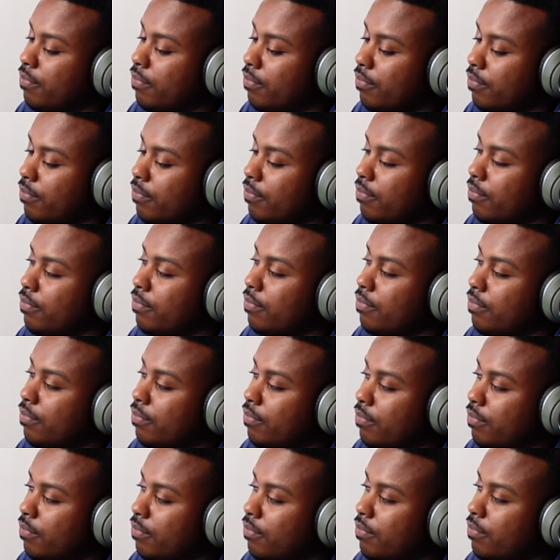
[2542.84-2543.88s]

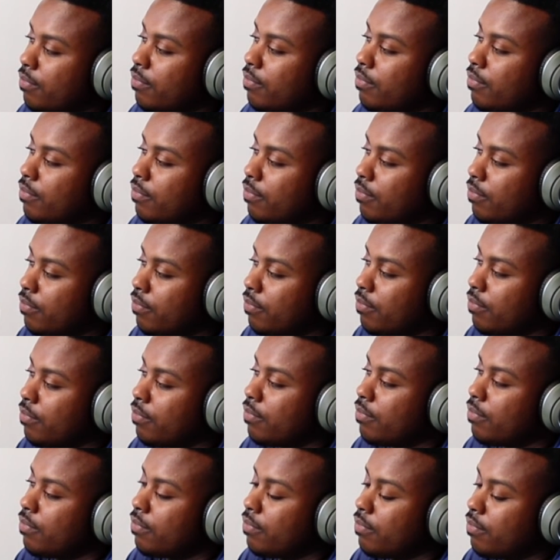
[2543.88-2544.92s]

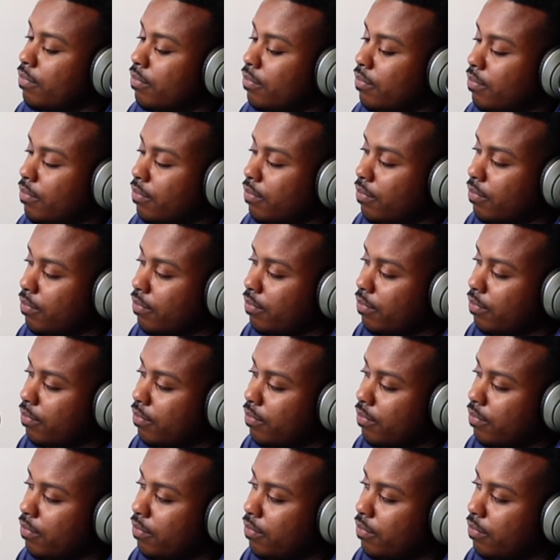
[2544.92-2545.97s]

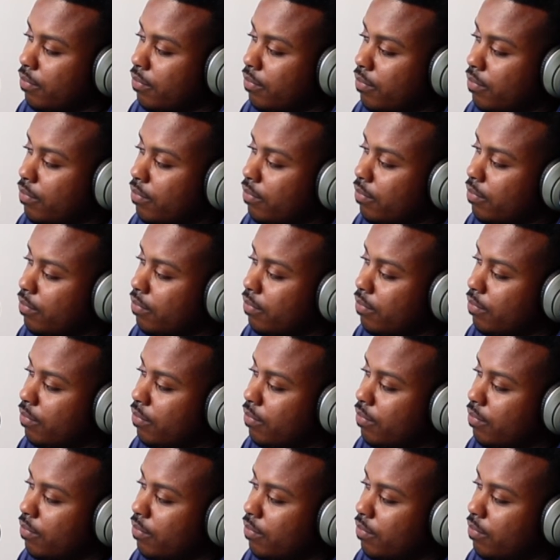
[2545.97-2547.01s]

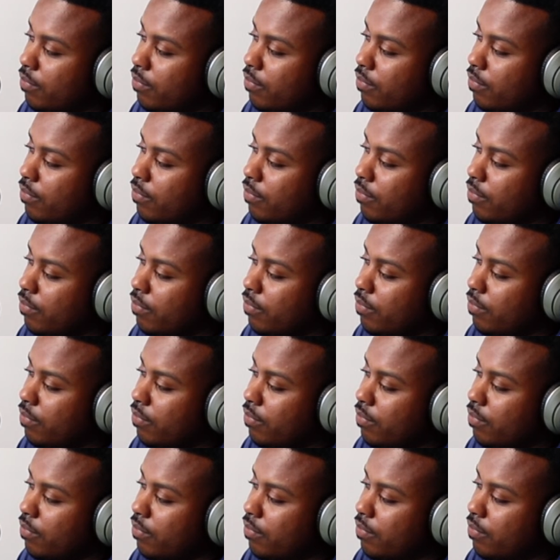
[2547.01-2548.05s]

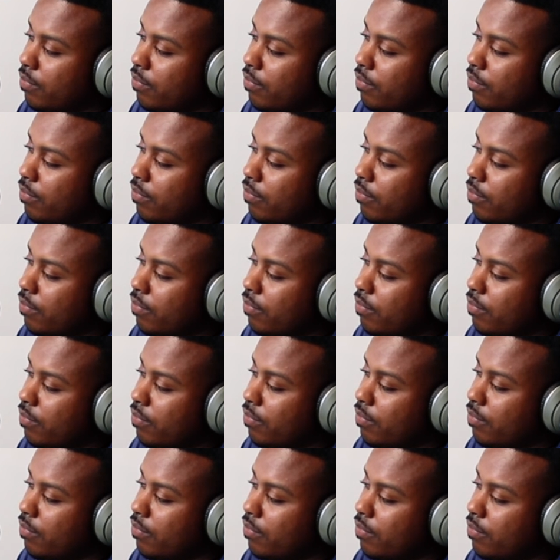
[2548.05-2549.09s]

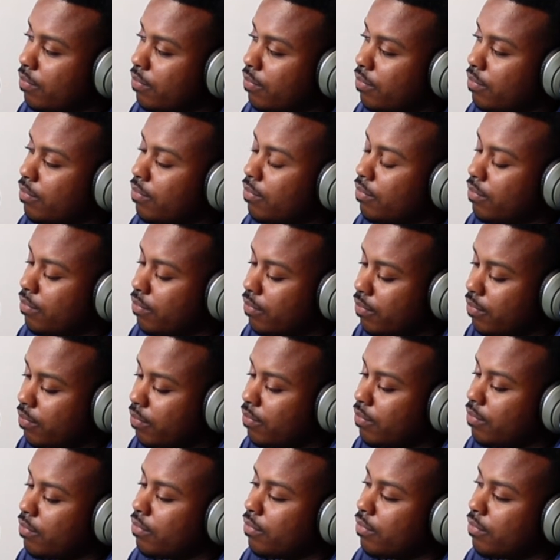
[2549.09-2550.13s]

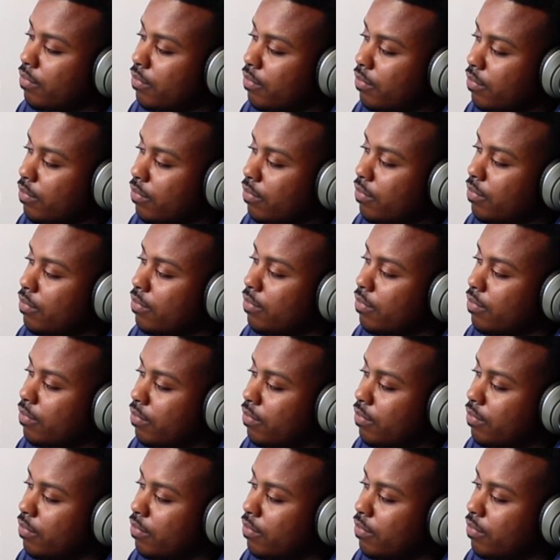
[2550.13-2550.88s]
No words are spoken by the person on screen.